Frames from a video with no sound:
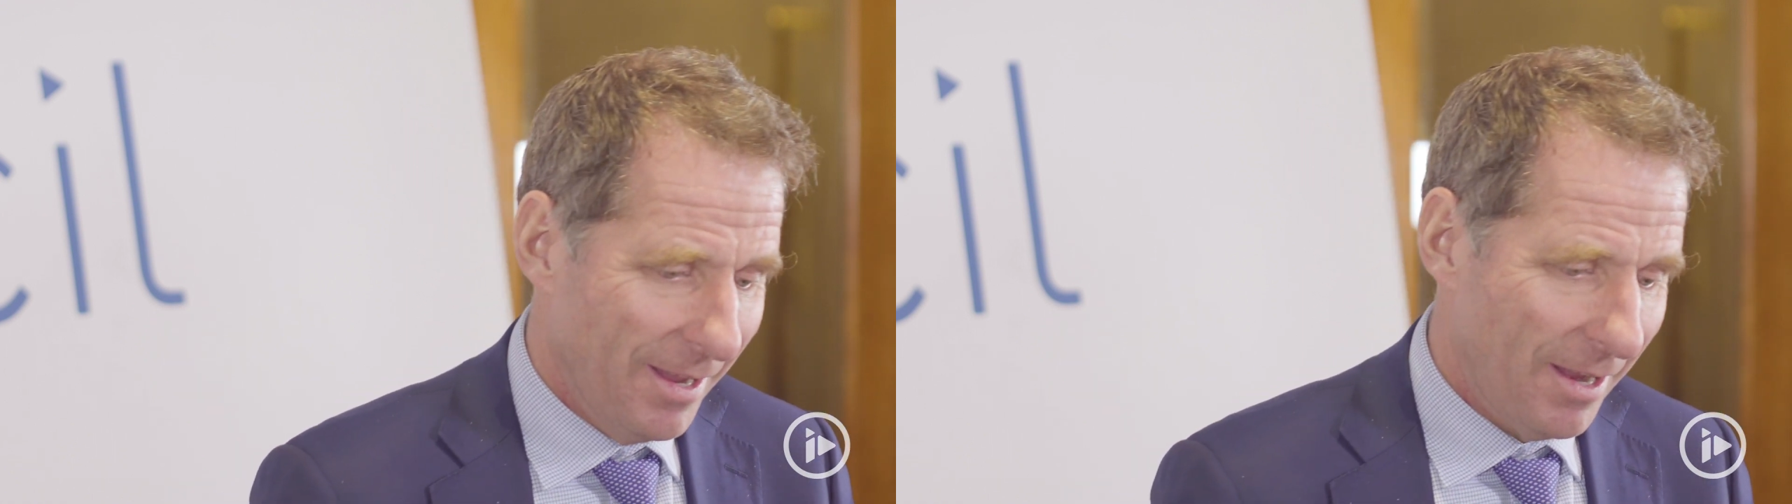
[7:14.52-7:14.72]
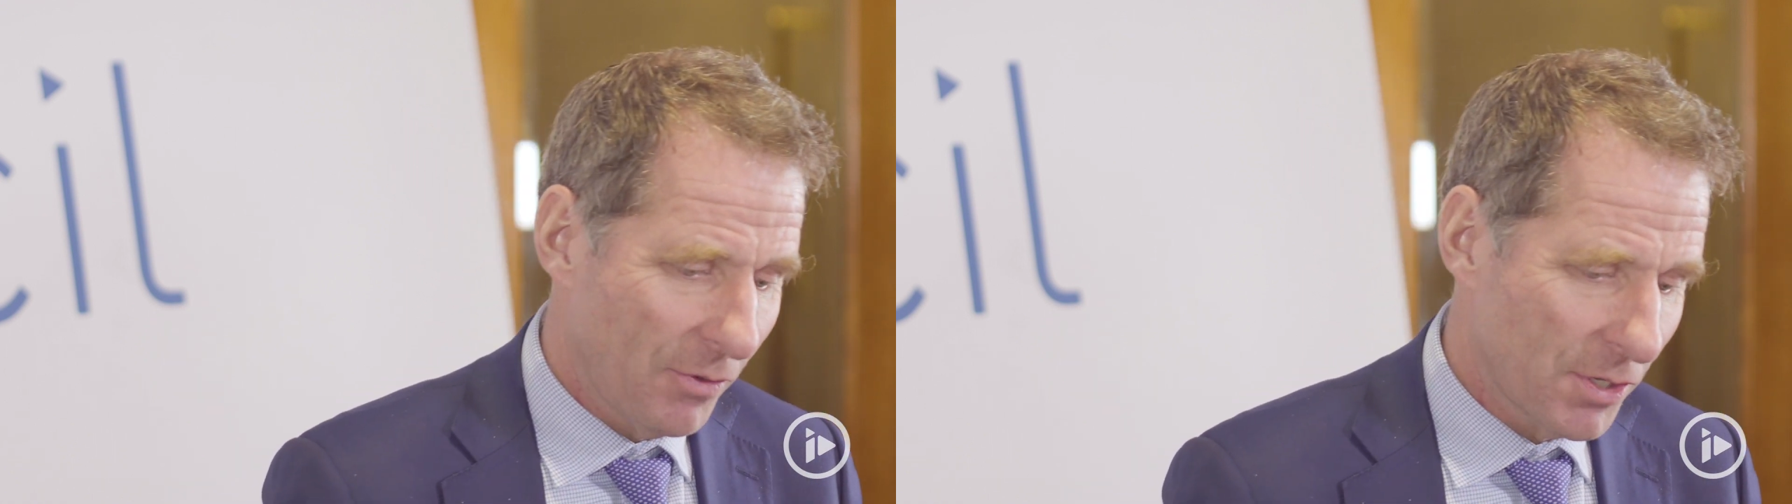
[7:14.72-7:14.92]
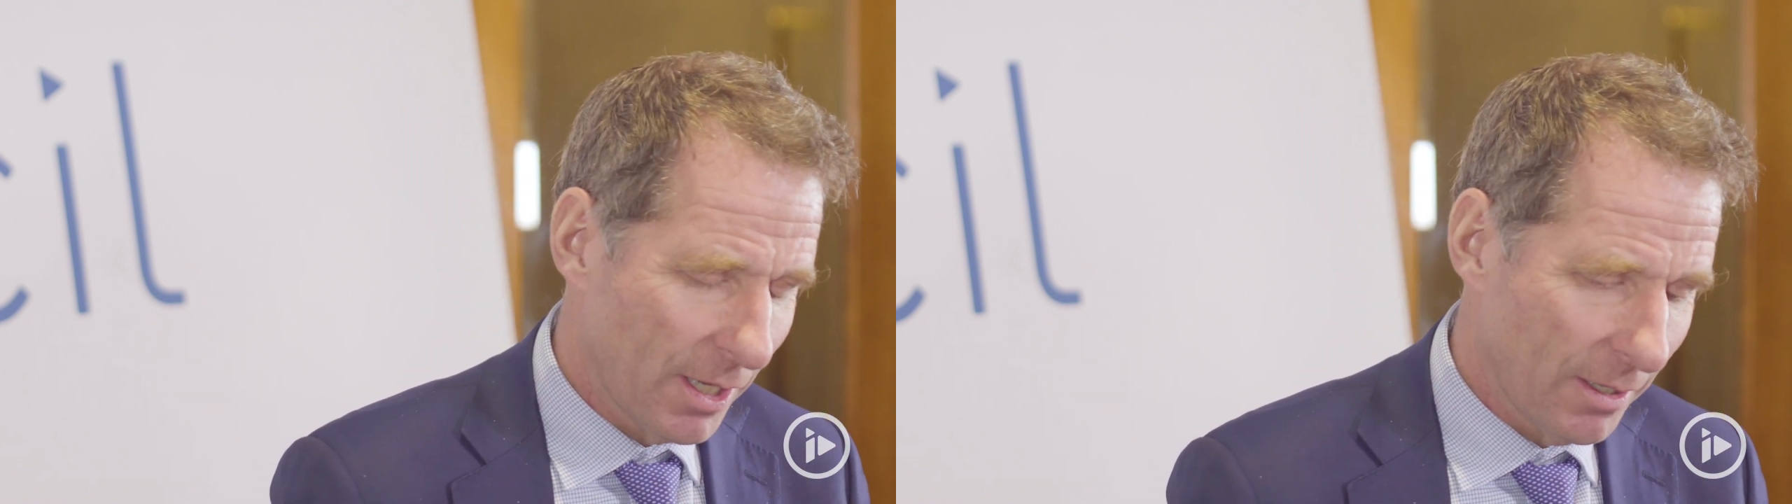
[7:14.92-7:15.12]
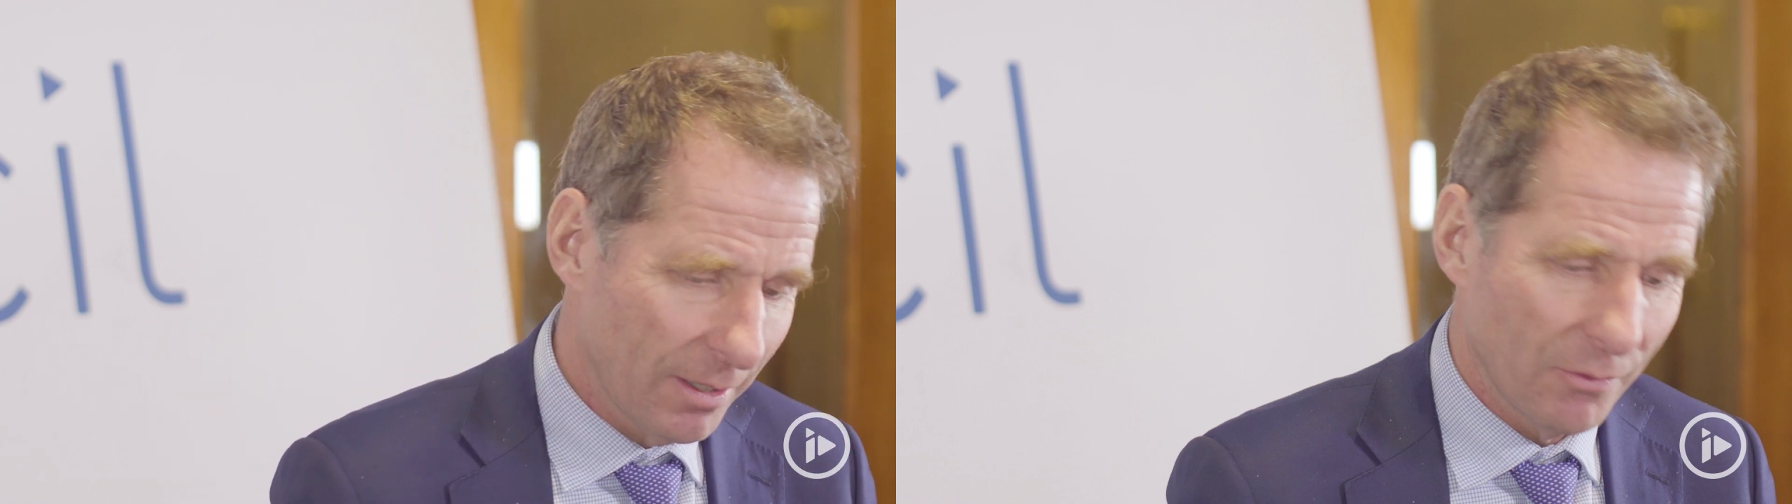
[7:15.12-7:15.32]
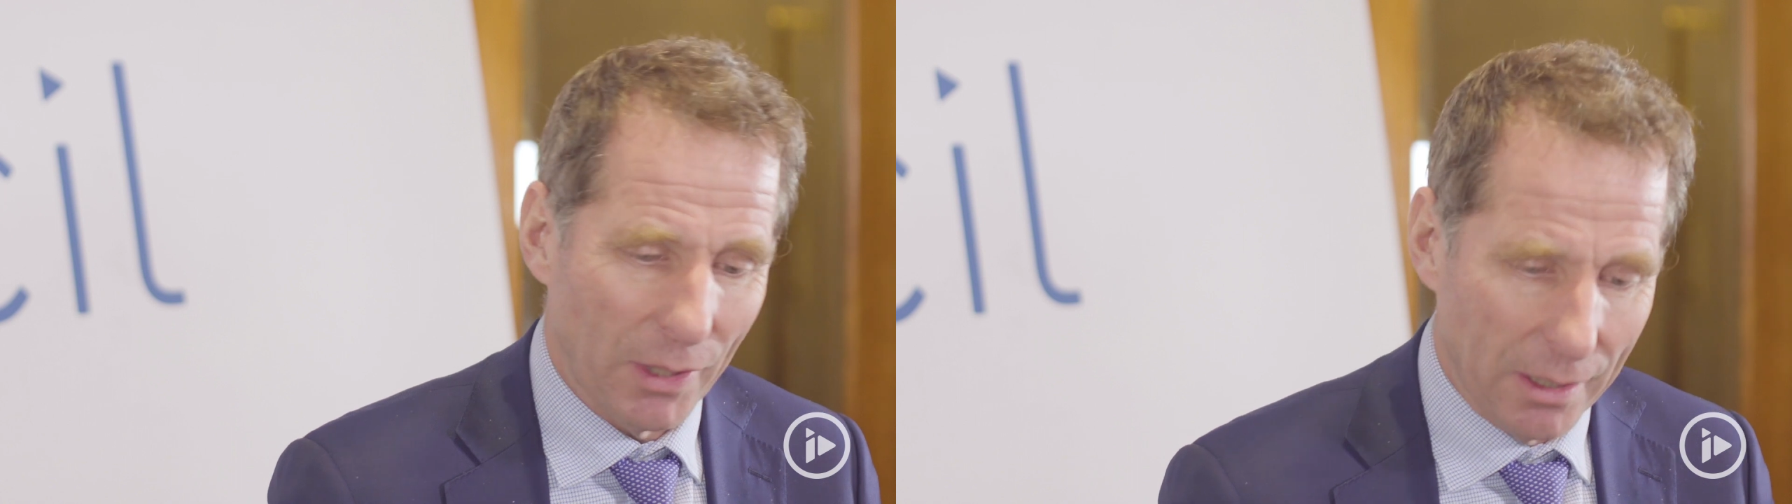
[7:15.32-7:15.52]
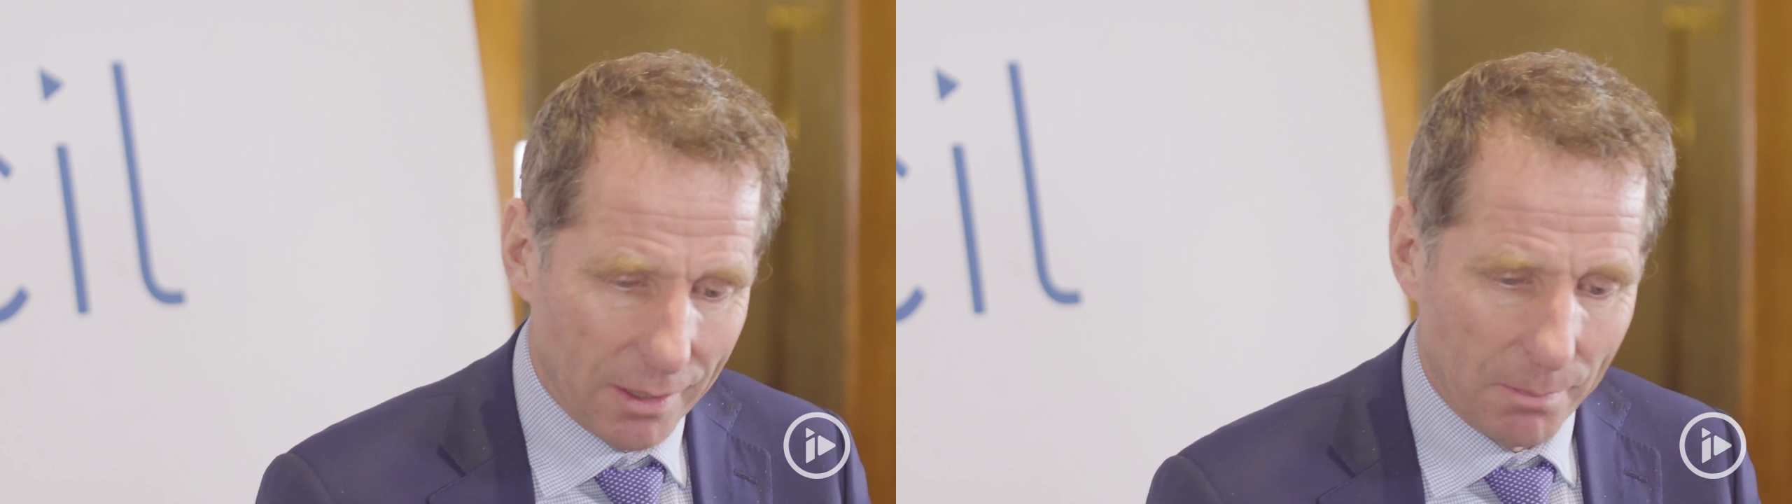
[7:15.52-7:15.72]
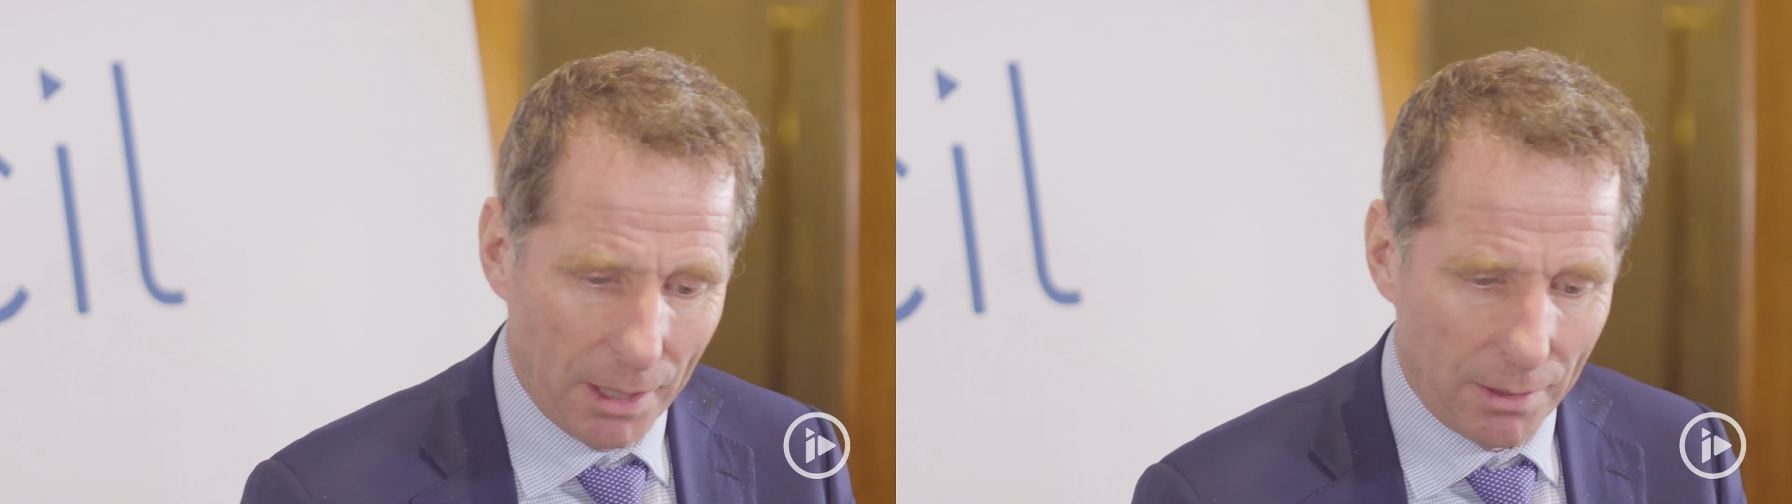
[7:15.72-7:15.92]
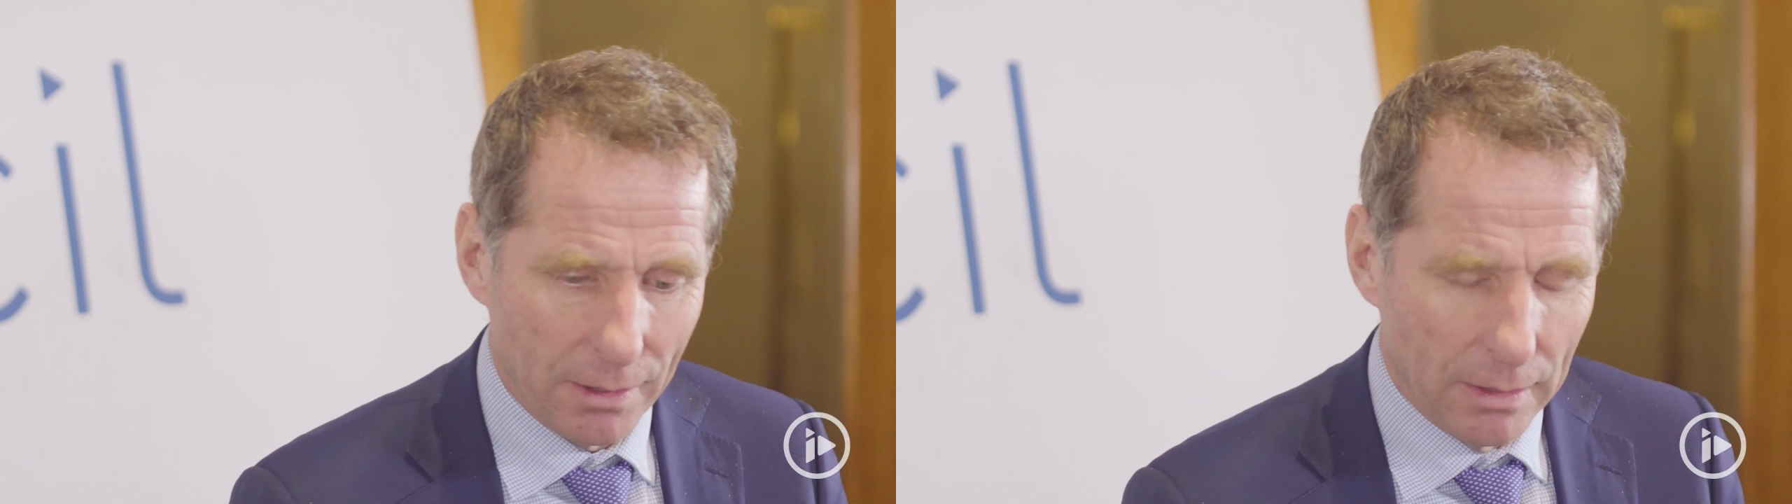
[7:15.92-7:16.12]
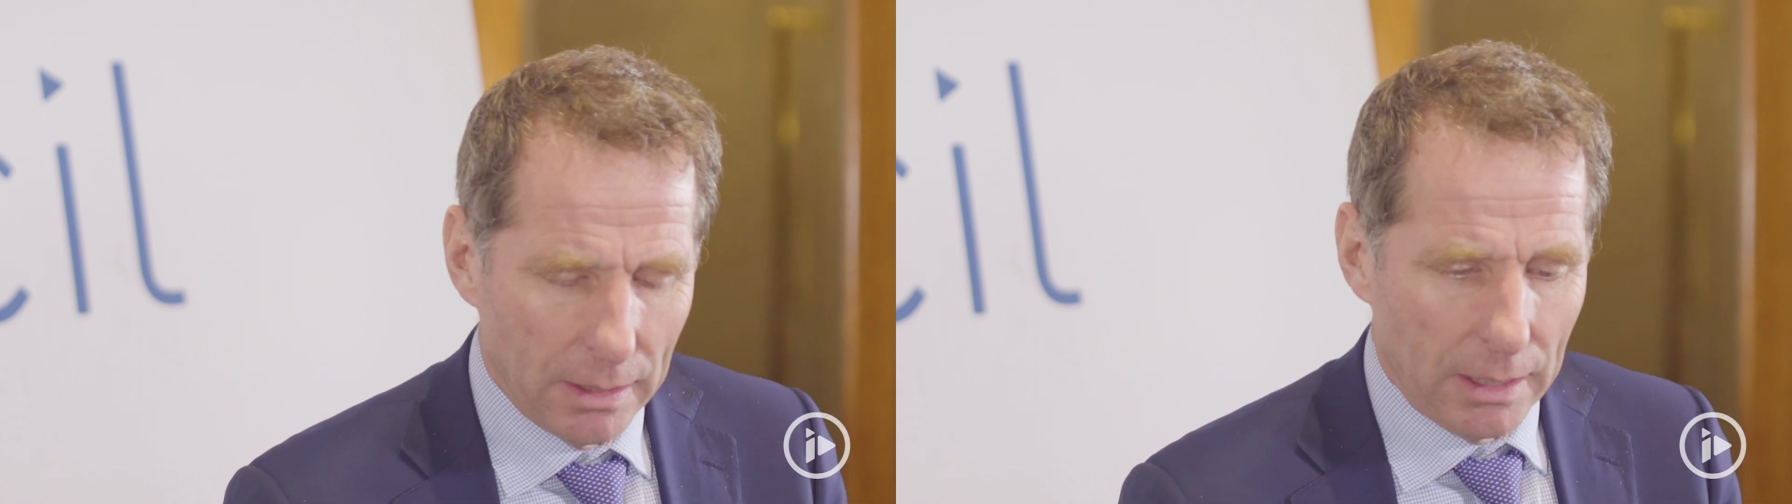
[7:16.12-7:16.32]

every single windmill,